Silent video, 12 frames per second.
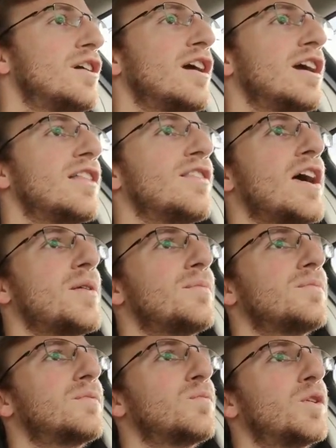And that
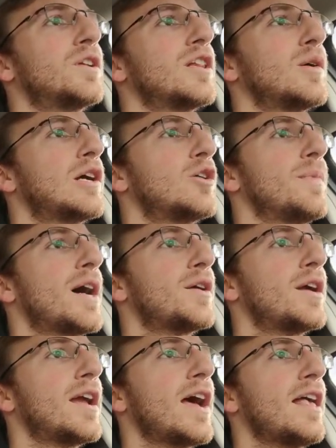1 kilowatt hour
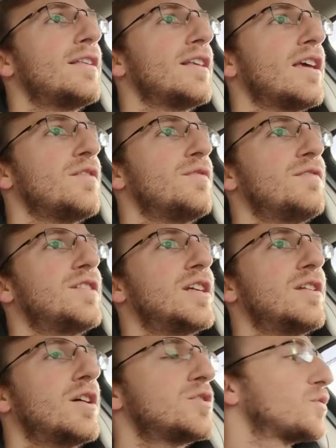battery has a
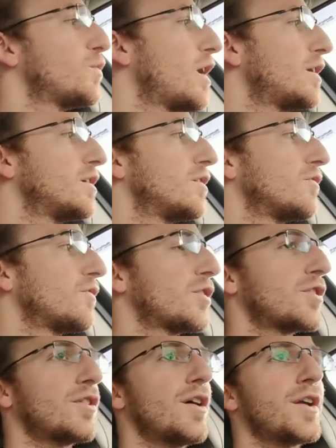1500 watt
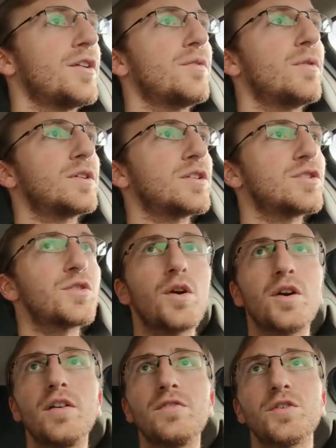inverter on it, which is
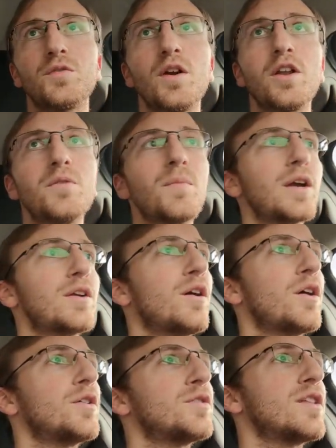strong enough to run my
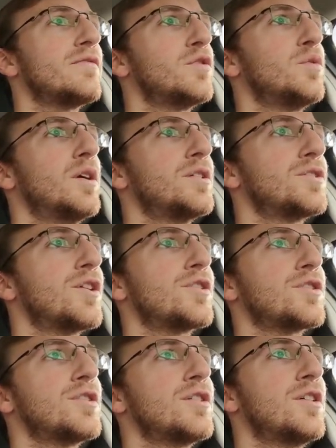car's level 1
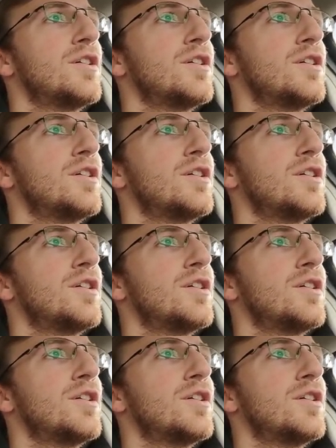charger.